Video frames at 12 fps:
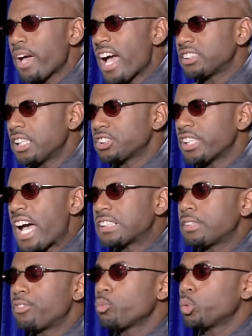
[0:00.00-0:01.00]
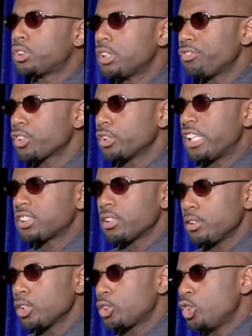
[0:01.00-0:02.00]
bashing. I was just asking if it was difficult. I
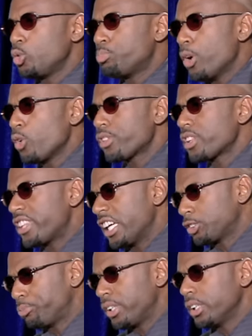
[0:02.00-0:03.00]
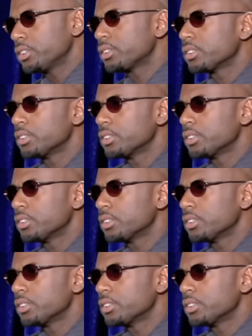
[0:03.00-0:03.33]
said, look, you both are thespians,